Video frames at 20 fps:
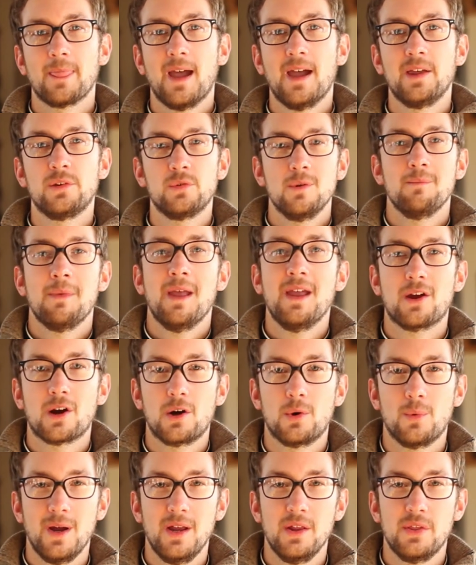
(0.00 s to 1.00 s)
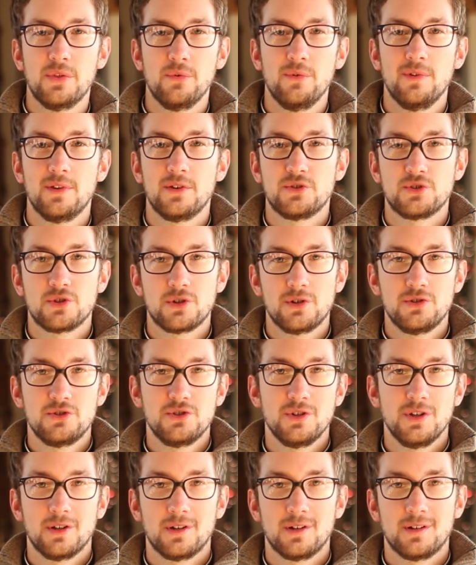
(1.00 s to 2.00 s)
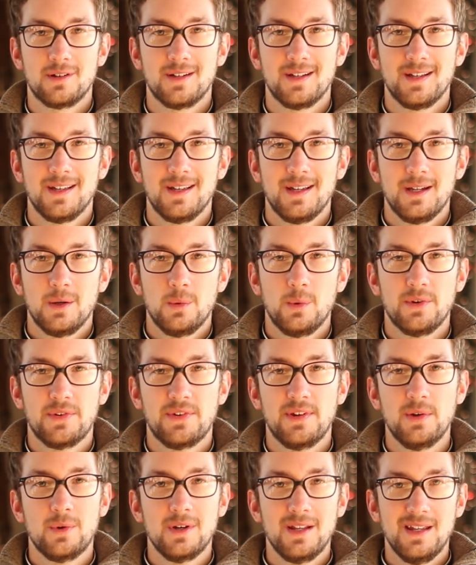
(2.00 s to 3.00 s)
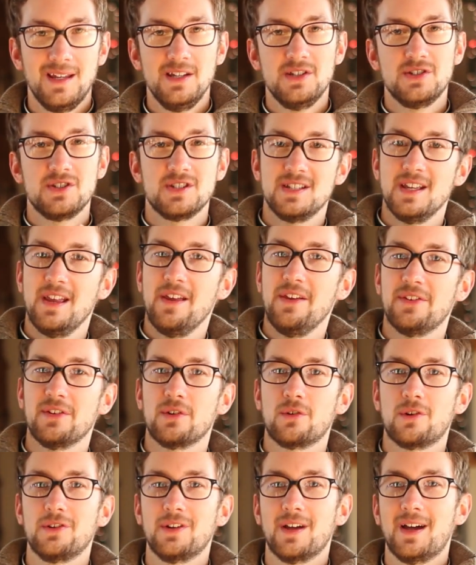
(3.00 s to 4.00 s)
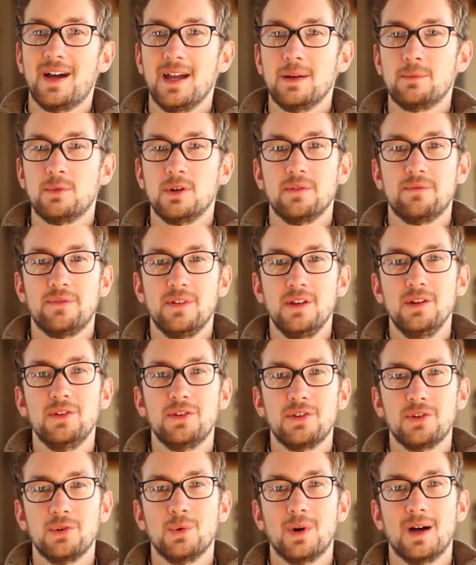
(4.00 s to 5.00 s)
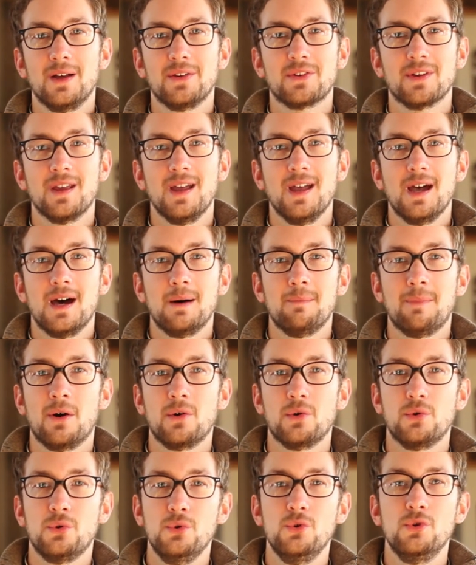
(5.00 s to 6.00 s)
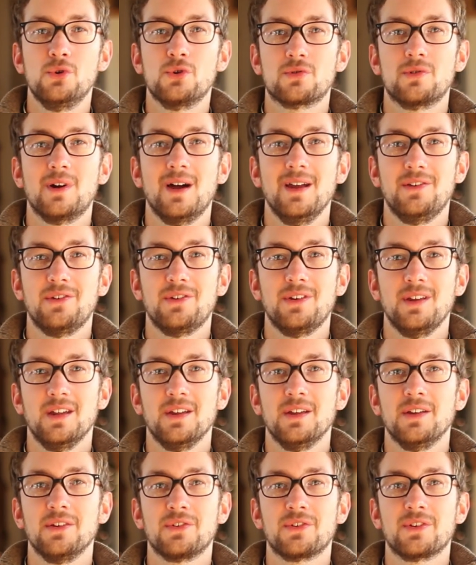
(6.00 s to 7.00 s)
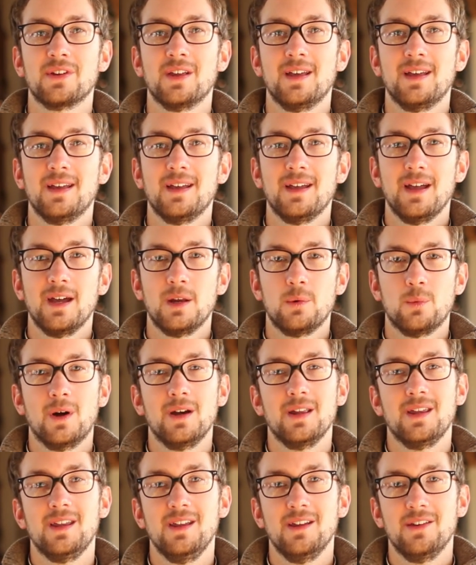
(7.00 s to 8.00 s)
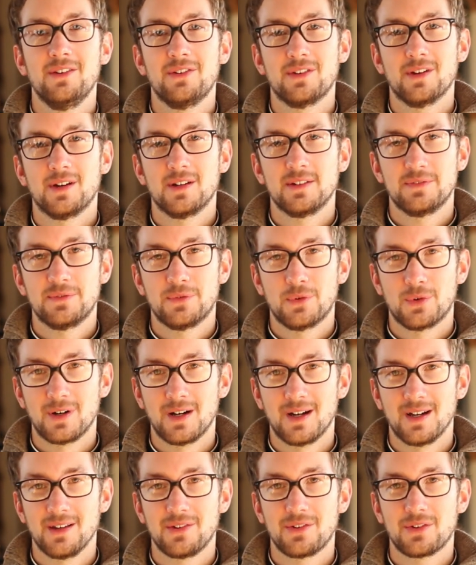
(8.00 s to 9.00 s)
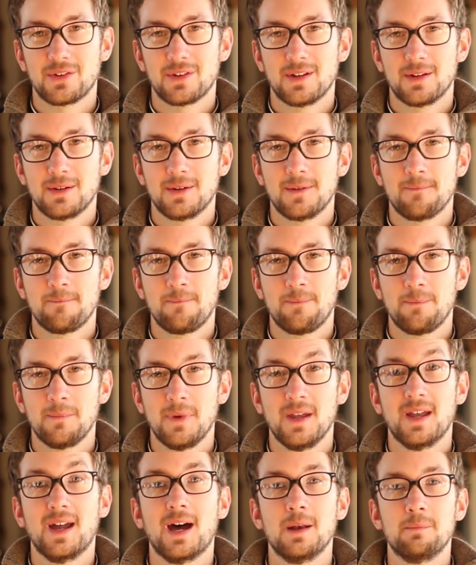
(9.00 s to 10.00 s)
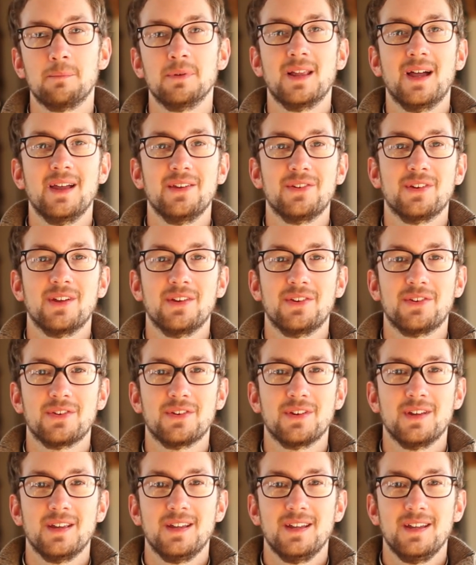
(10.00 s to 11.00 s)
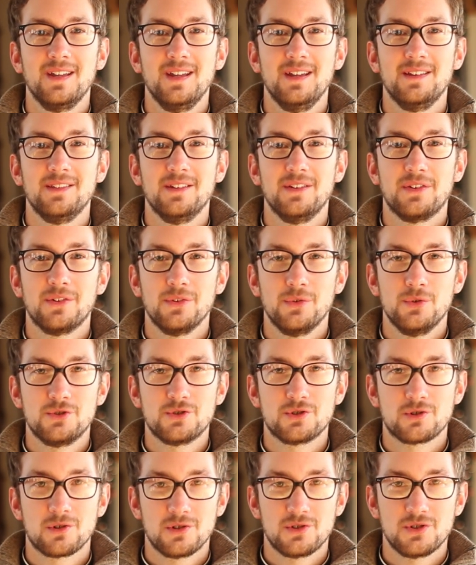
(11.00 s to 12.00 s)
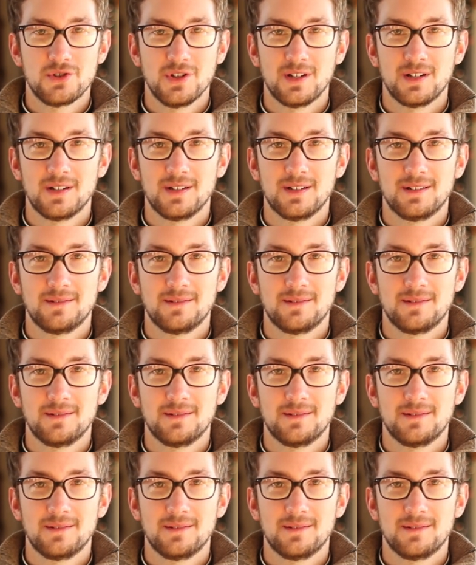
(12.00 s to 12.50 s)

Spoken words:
As we make our way through the church year, we'll see what each season or time reveals to us about who Christ is and what he has done for us. May God bless us in this new church year.